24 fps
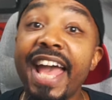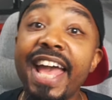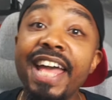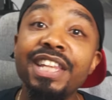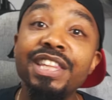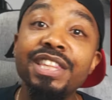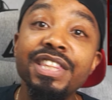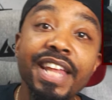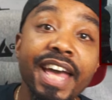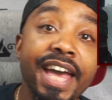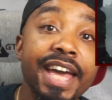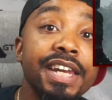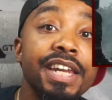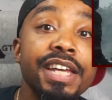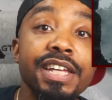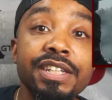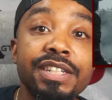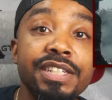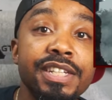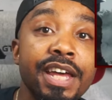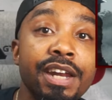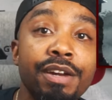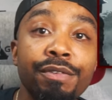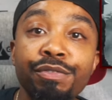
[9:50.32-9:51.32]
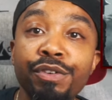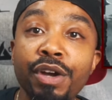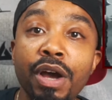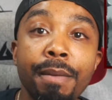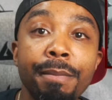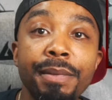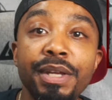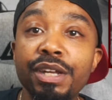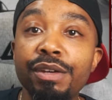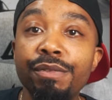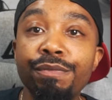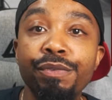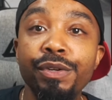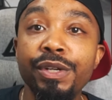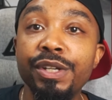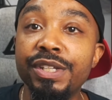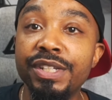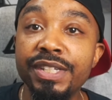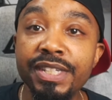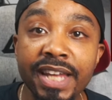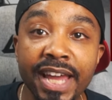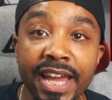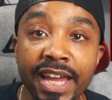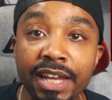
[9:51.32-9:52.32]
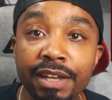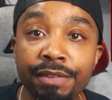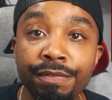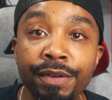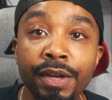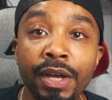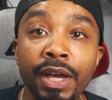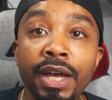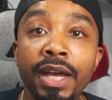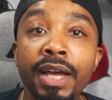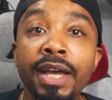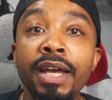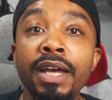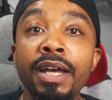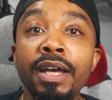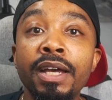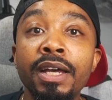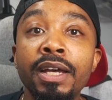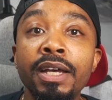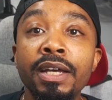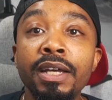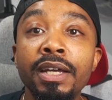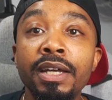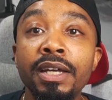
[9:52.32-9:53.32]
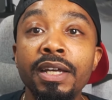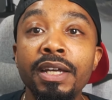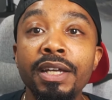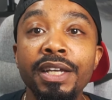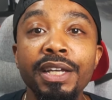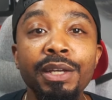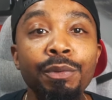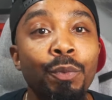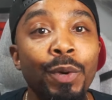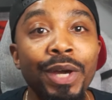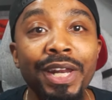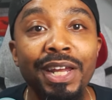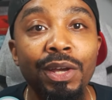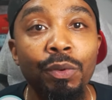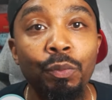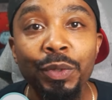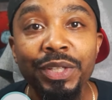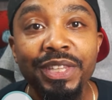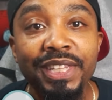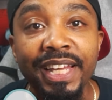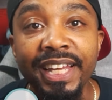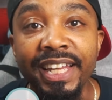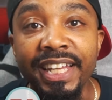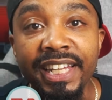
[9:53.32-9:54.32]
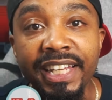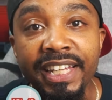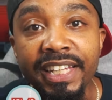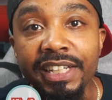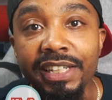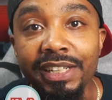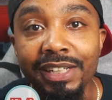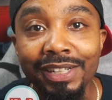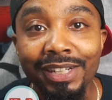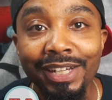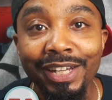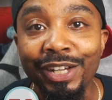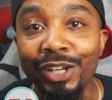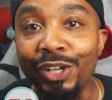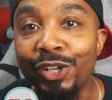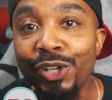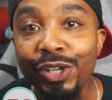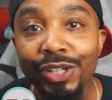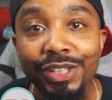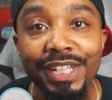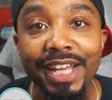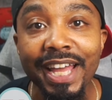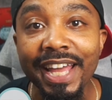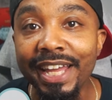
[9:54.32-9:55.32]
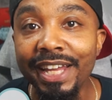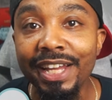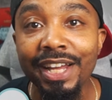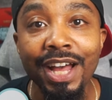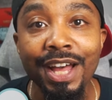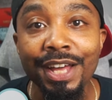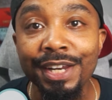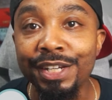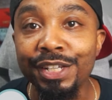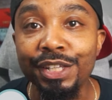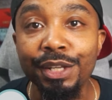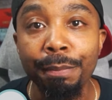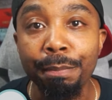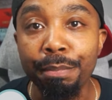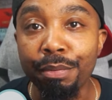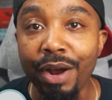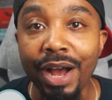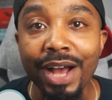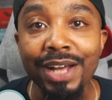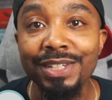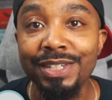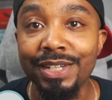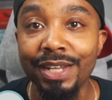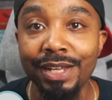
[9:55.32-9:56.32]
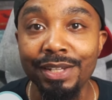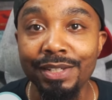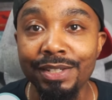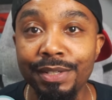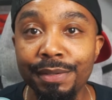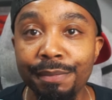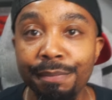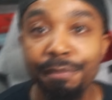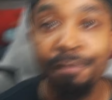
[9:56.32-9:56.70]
and then instead of coming in for the save, he went in with the heat and cooked Aegon in the process.